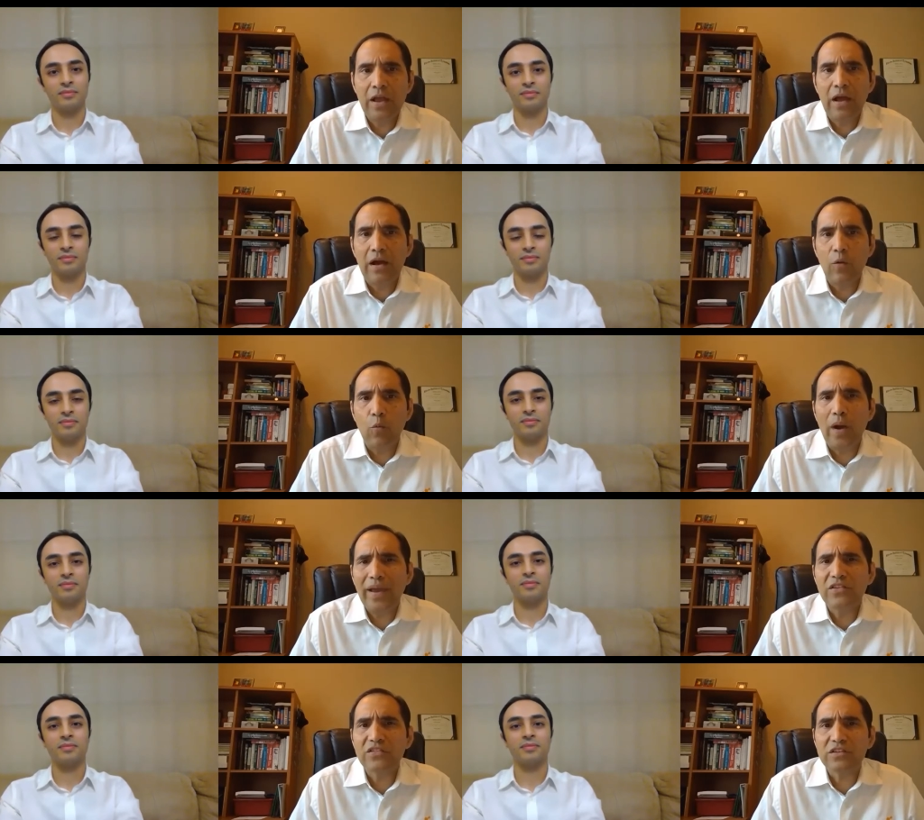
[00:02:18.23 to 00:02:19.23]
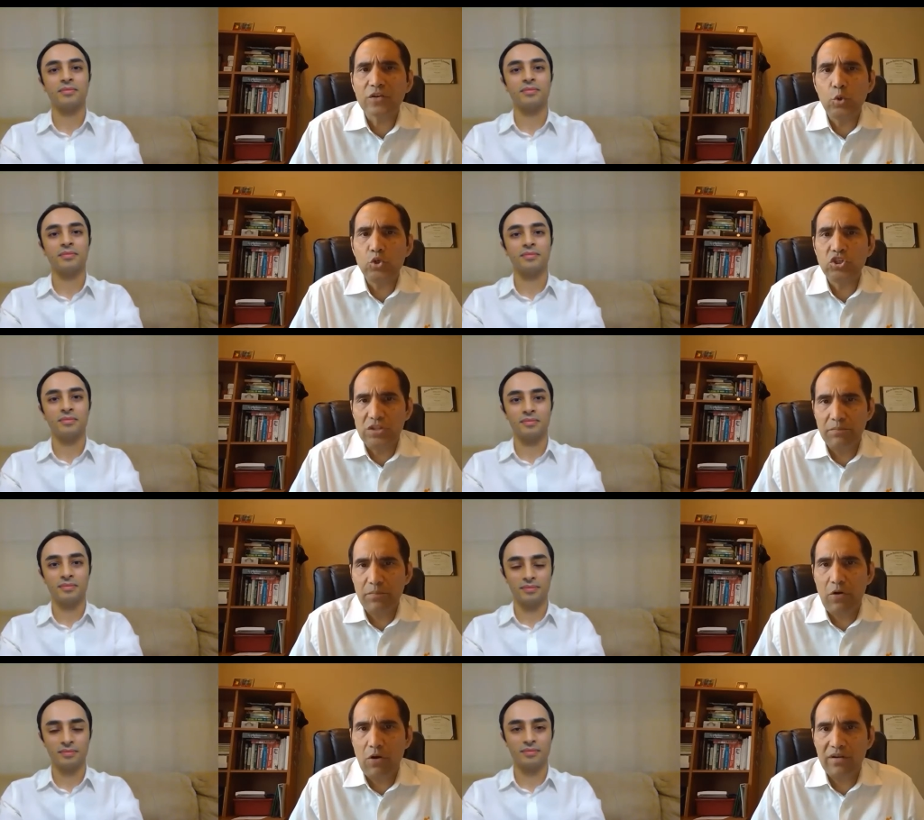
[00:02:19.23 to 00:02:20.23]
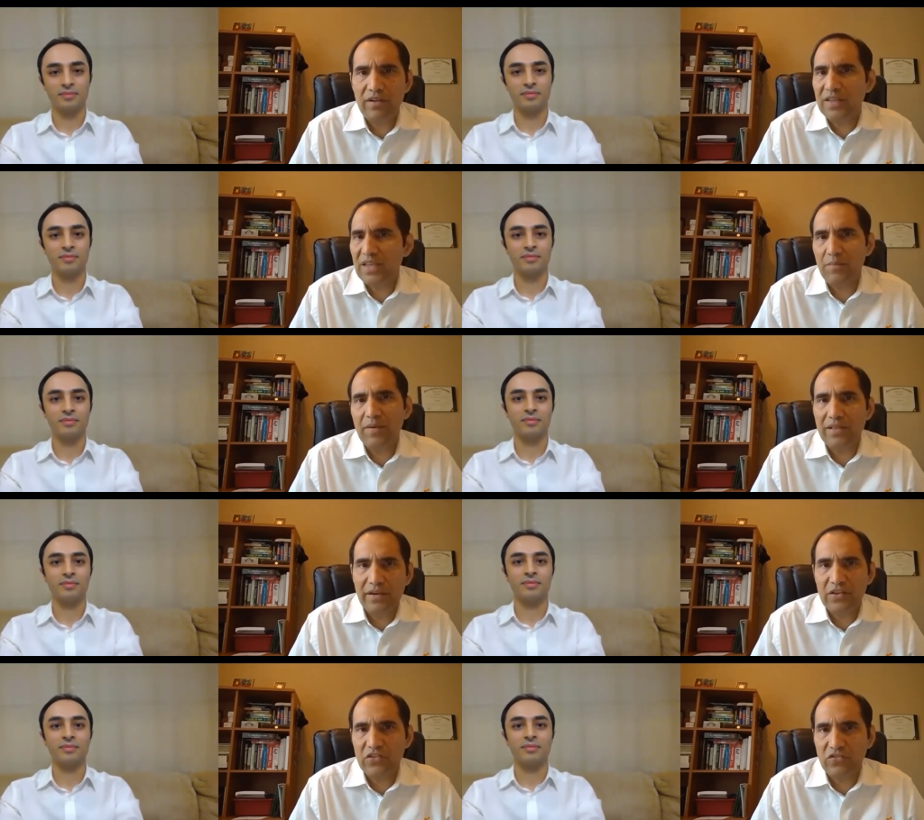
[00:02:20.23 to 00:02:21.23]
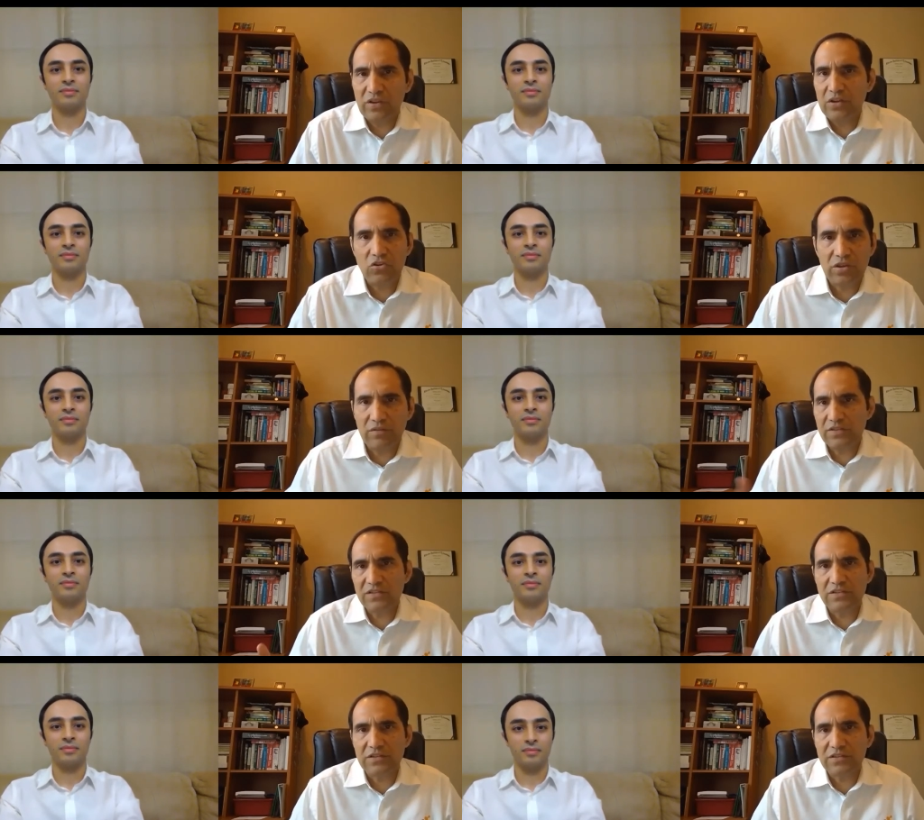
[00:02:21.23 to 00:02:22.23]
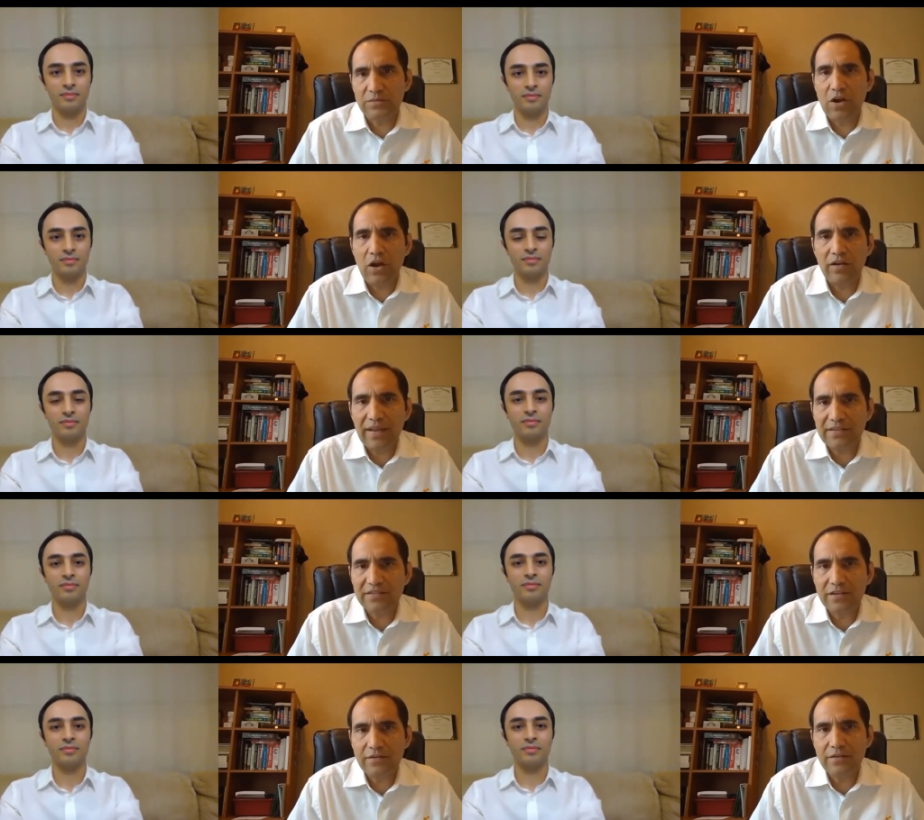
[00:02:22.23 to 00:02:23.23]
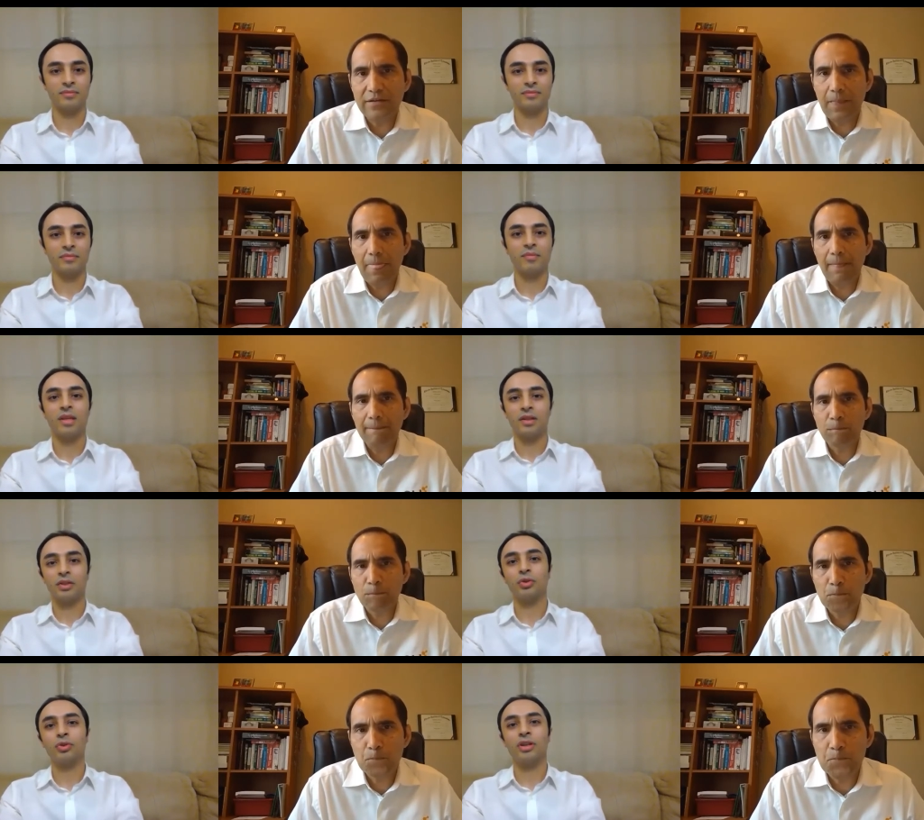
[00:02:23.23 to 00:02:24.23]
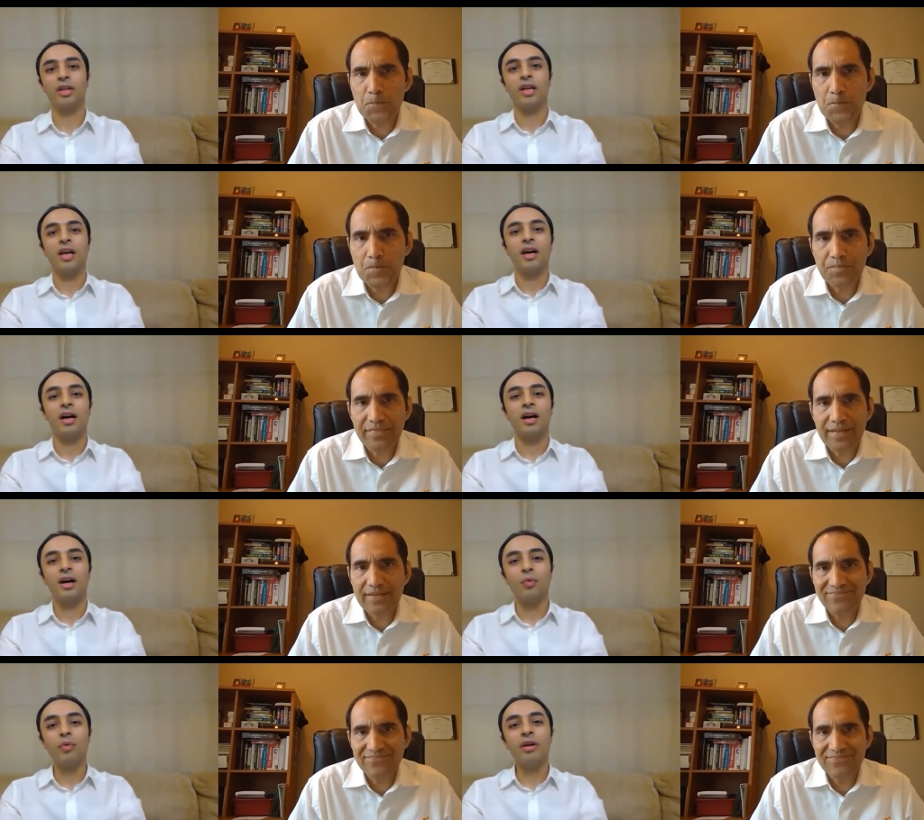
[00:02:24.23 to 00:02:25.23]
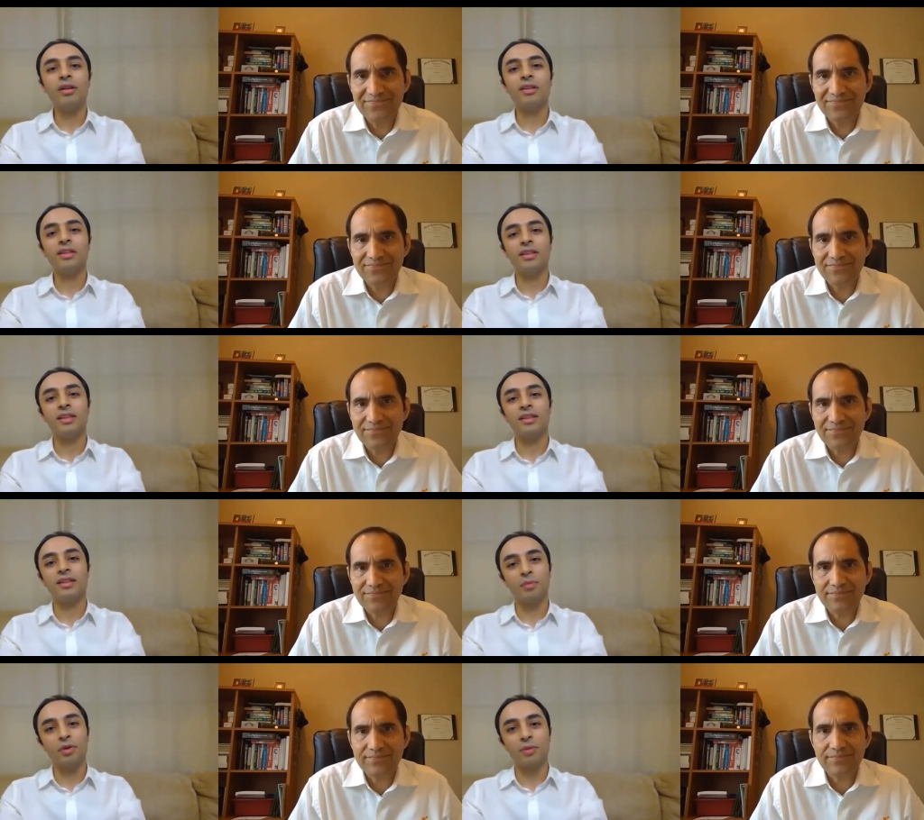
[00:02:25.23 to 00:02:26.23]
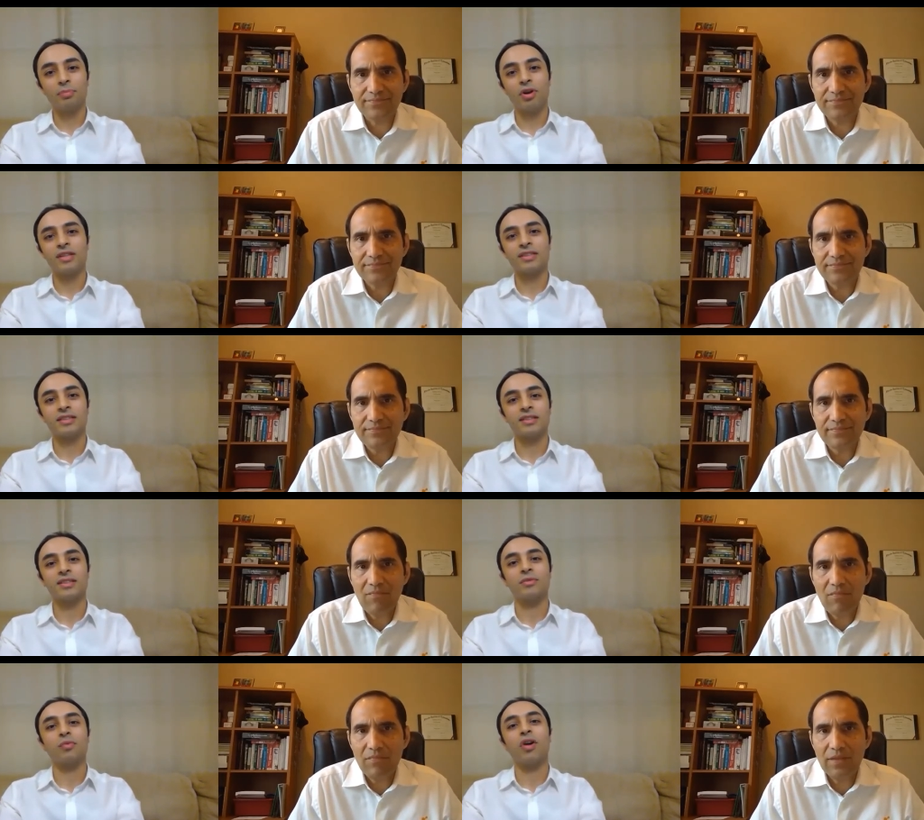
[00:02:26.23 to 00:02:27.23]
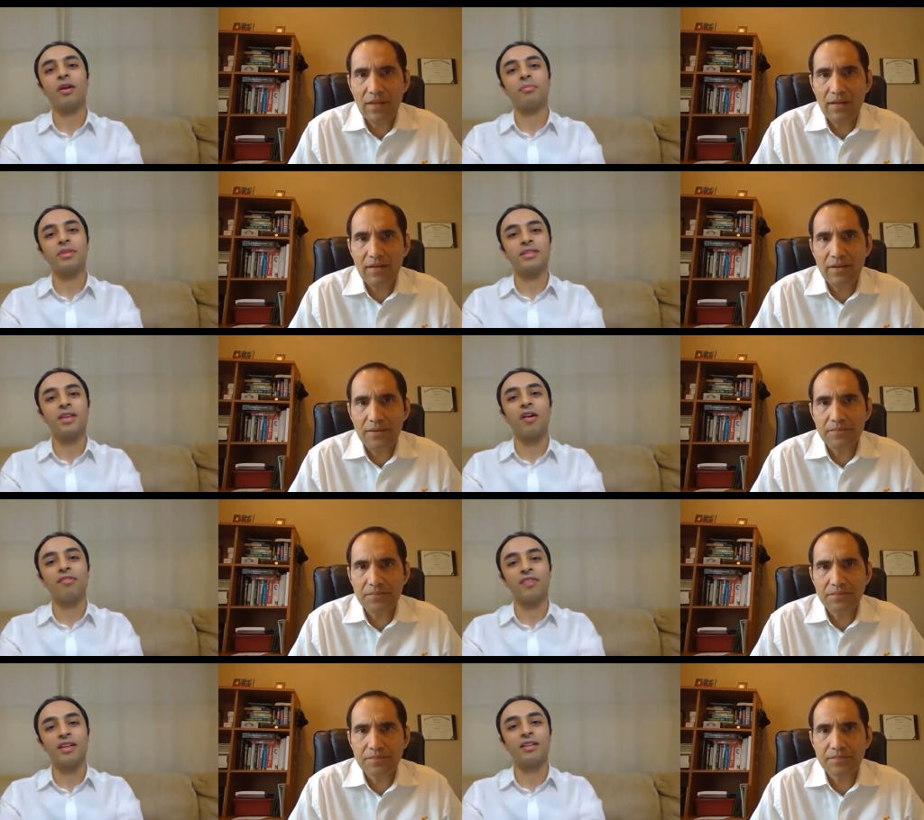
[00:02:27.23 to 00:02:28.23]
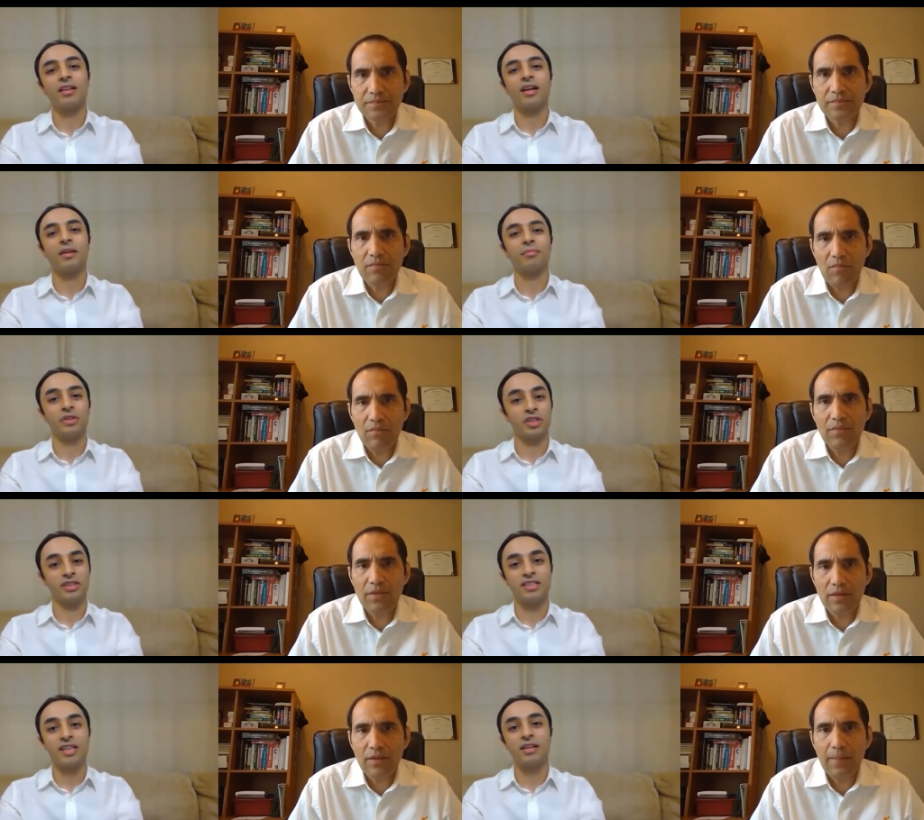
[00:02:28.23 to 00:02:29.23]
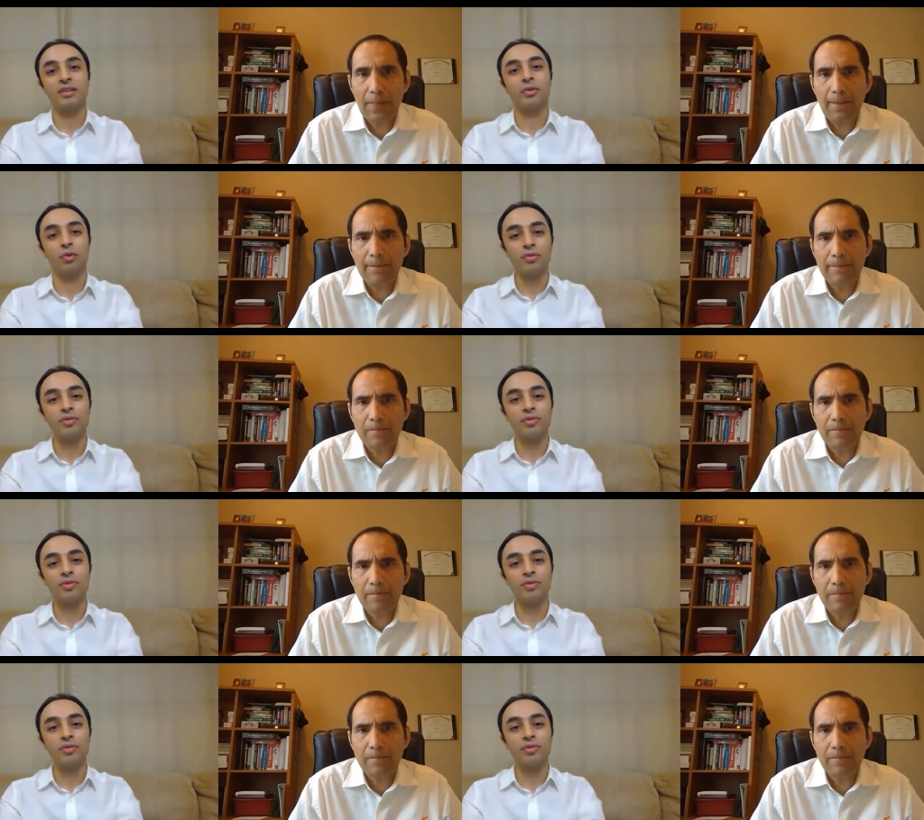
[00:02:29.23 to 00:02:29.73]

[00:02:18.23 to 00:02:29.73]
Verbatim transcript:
Speaker 1: uh, why is corrosion important in the chemical industry? Can you give us uh, some context here?
Speaker 2: Sure. Uh, well, the chemical processes environments often um, contain corrosive